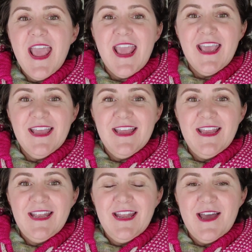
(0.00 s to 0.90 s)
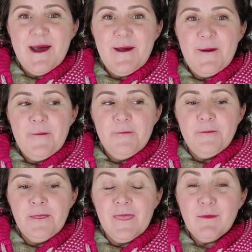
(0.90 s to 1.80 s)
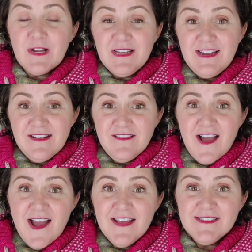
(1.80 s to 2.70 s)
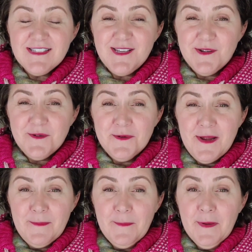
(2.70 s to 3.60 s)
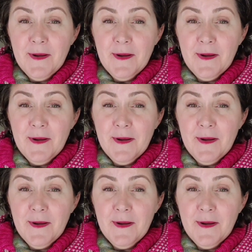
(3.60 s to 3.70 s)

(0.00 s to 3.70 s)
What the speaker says: And we're going to knit a lot, so I'm